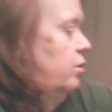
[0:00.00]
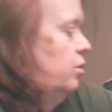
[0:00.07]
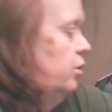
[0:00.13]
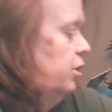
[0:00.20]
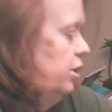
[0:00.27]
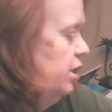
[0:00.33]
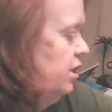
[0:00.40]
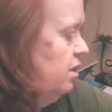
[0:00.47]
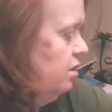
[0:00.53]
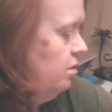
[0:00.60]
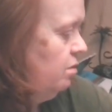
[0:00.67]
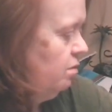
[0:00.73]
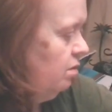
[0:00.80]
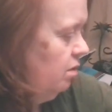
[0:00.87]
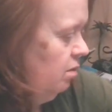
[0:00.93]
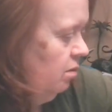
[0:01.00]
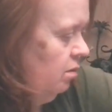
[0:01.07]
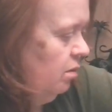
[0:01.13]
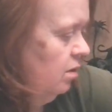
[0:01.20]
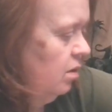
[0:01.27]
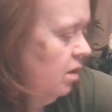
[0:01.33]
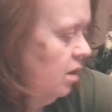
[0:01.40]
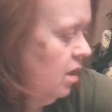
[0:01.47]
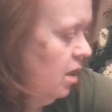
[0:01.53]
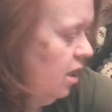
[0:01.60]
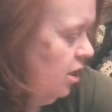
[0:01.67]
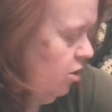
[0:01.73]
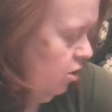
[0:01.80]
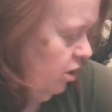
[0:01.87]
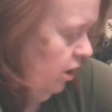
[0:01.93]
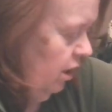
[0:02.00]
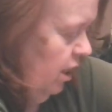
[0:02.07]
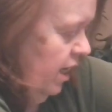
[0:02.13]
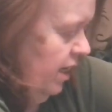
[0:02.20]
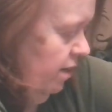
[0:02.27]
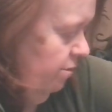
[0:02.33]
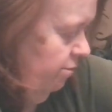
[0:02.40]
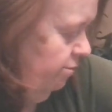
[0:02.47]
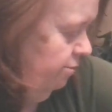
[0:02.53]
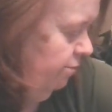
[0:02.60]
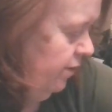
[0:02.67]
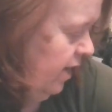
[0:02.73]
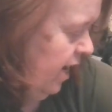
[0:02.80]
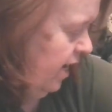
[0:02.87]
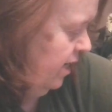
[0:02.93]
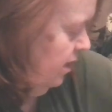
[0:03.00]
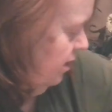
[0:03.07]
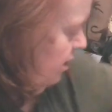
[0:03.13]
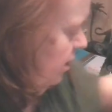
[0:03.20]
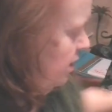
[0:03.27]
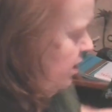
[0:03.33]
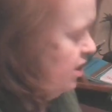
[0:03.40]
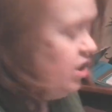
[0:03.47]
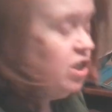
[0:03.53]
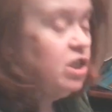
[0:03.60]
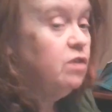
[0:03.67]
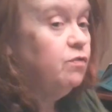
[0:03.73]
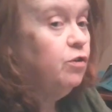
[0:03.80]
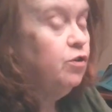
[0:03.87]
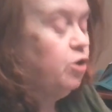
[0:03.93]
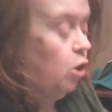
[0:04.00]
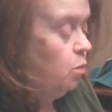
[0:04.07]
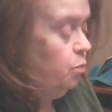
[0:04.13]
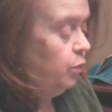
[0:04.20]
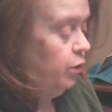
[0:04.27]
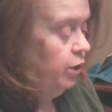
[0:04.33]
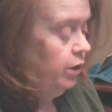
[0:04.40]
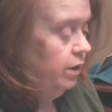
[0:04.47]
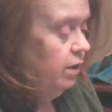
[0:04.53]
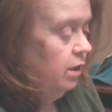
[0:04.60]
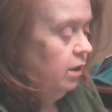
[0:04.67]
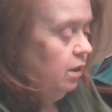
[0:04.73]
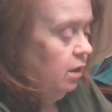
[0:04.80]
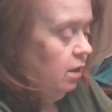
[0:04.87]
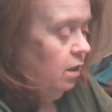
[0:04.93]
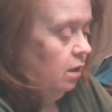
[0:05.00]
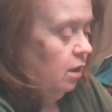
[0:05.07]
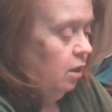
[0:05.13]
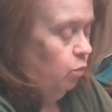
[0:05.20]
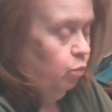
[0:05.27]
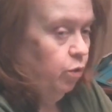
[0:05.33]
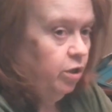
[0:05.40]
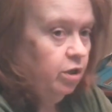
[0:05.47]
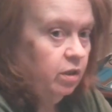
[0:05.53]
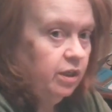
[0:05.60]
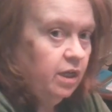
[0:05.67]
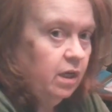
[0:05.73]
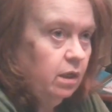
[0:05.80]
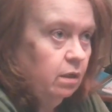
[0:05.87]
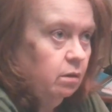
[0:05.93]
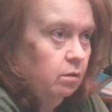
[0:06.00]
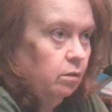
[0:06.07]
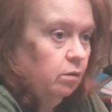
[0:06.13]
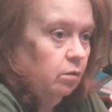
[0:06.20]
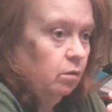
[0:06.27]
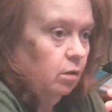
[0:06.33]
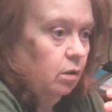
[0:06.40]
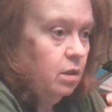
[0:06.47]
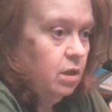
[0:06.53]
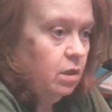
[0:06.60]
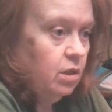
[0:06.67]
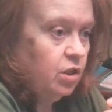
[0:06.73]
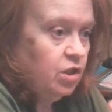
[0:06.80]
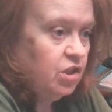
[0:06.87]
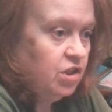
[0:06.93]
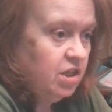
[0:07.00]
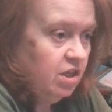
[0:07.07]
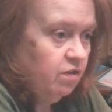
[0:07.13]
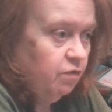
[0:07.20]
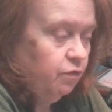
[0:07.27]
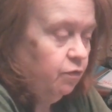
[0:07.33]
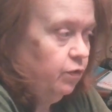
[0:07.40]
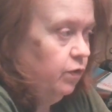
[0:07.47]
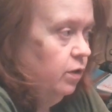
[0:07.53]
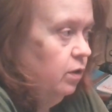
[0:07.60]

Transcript: hood and you're going to lay it flat. This is if you don't put a really stiff